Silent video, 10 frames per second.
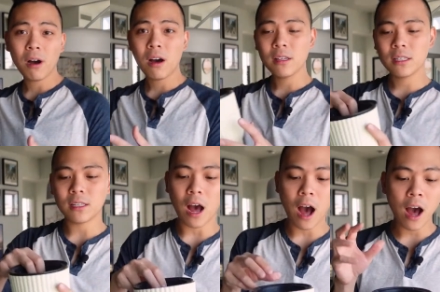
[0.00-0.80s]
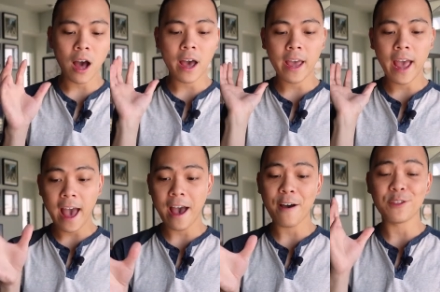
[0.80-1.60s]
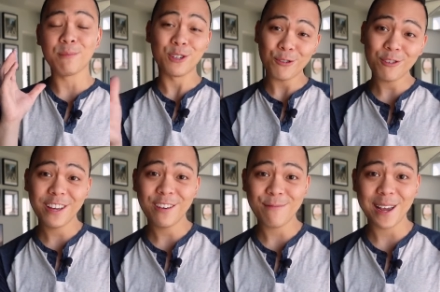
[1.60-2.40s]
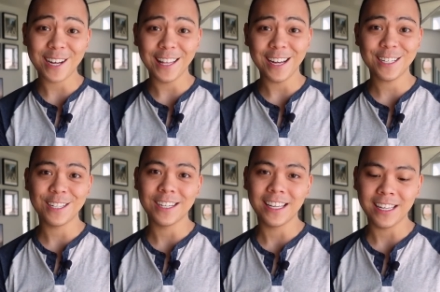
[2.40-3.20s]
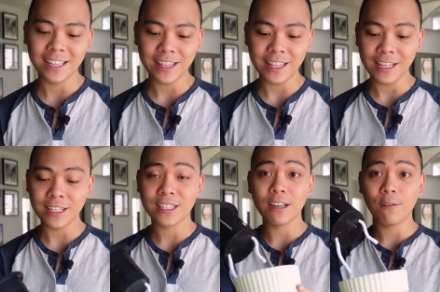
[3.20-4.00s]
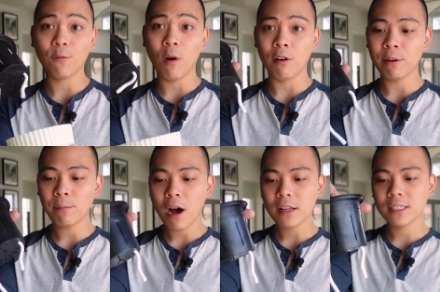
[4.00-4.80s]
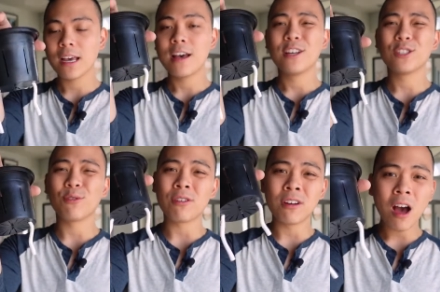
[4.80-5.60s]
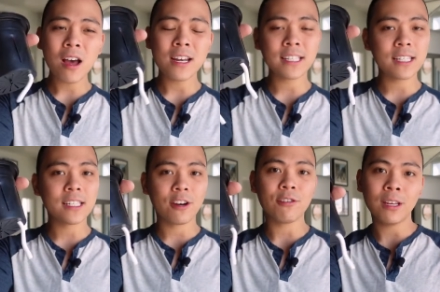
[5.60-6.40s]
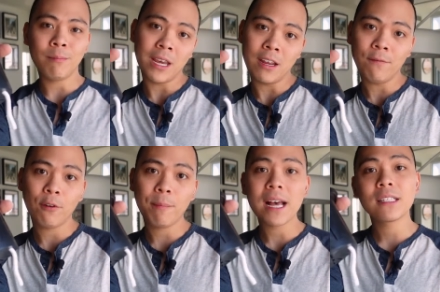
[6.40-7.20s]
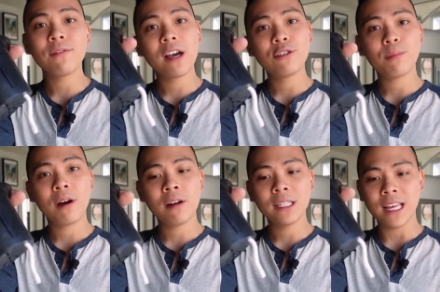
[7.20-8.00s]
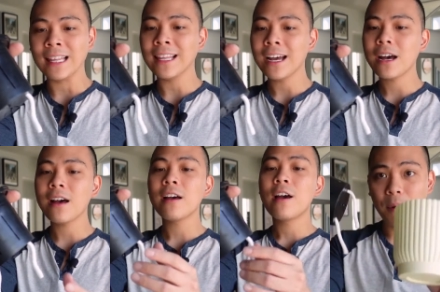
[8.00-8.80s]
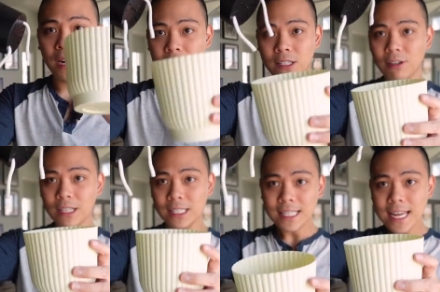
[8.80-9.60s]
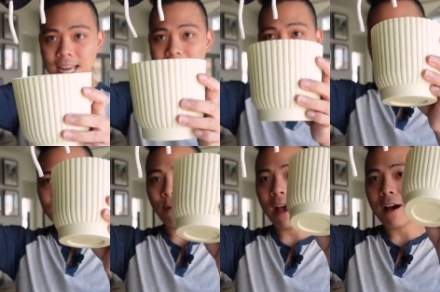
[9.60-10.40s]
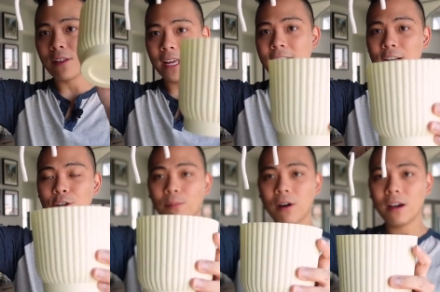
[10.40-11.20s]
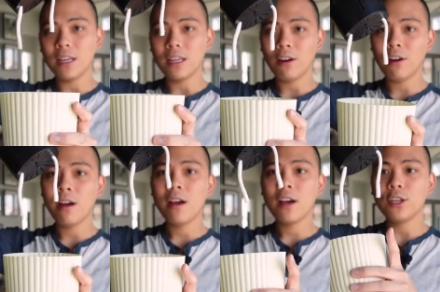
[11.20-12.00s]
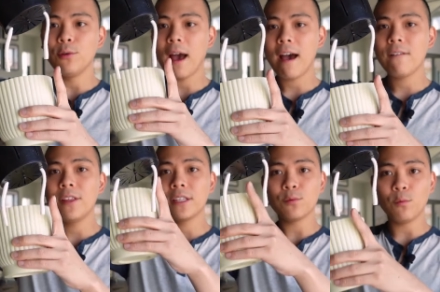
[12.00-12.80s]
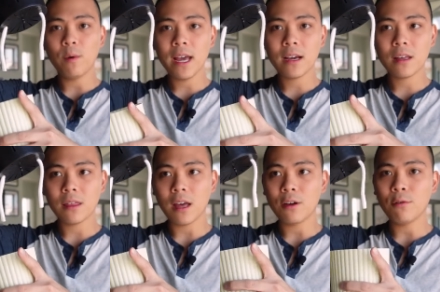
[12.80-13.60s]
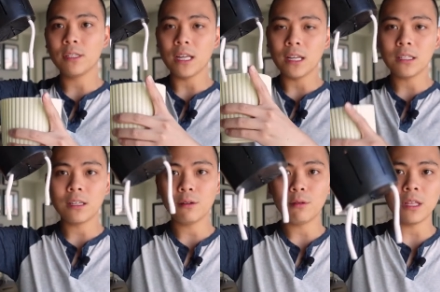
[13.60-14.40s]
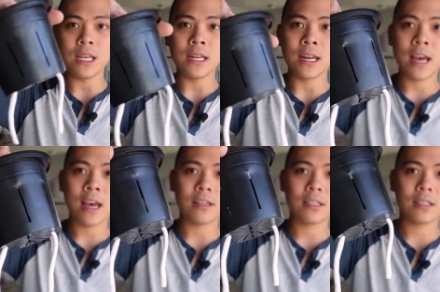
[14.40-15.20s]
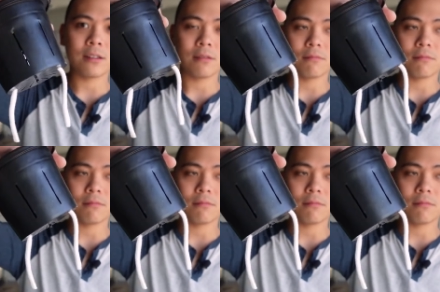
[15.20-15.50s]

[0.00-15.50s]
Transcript: pots. I have the majority of my collection in these self-watering pots, so they're not necessarily made for passive hydroponics and LECA, but as you can see, you have the catcher pot here, you have this wick that goes into the net,